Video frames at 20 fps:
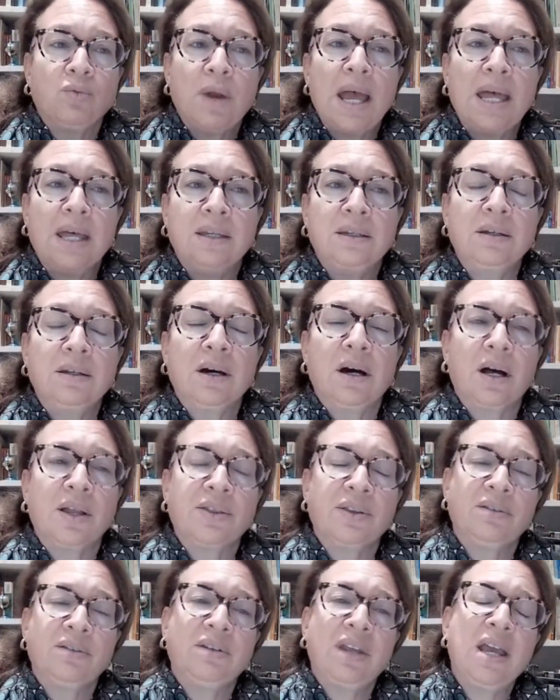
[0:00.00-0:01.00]
red
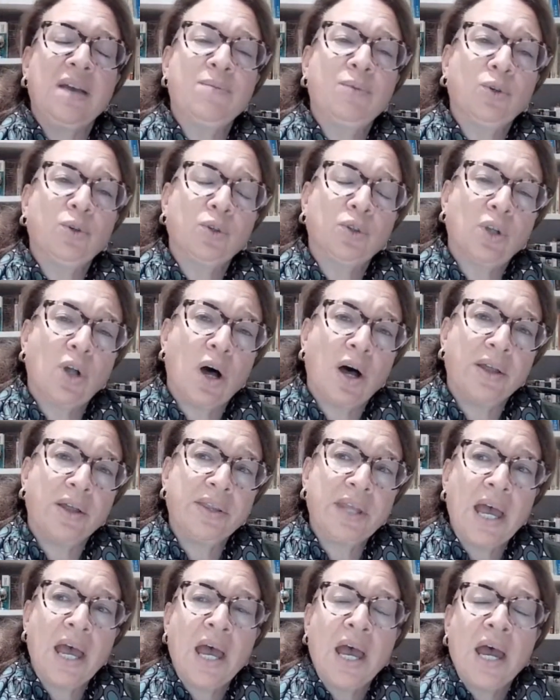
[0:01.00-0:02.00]
on the tablecloth.